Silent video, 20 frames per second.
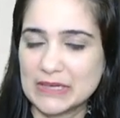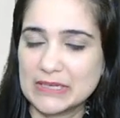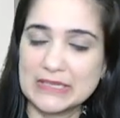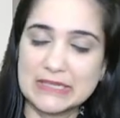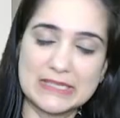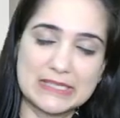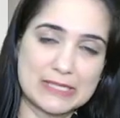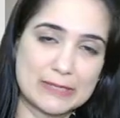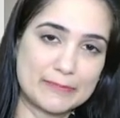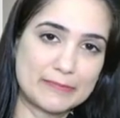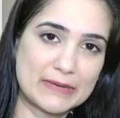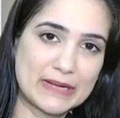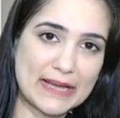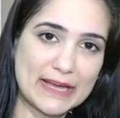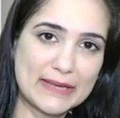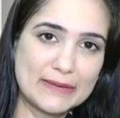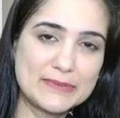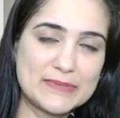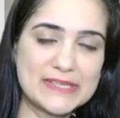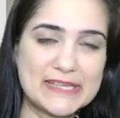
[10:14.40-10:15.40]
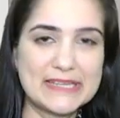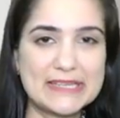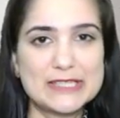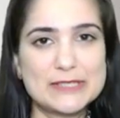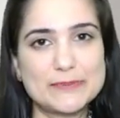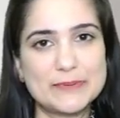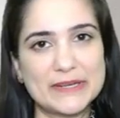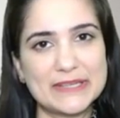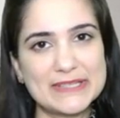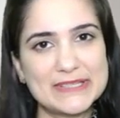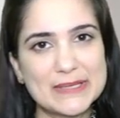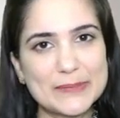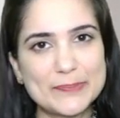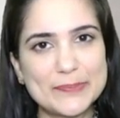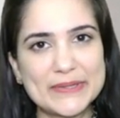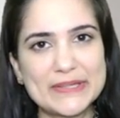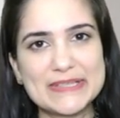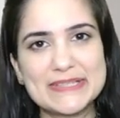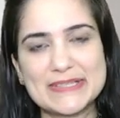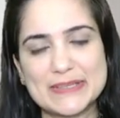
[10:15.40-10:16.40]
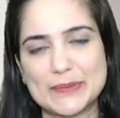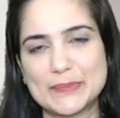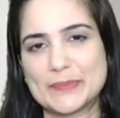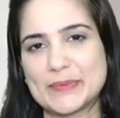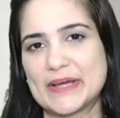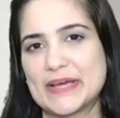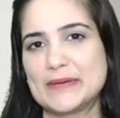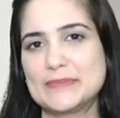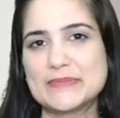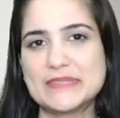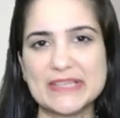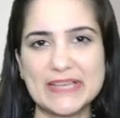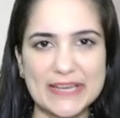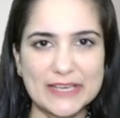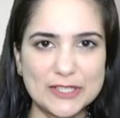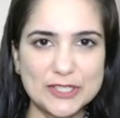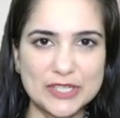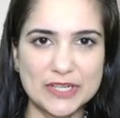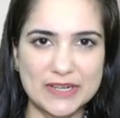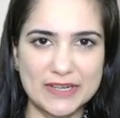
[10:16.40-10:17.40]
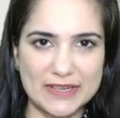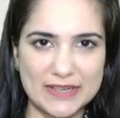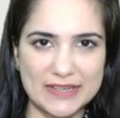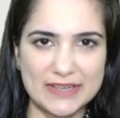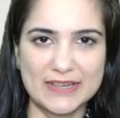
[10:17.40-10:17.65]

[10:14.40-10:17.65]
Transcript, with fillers: Sometimes he is principal, sometimes agent.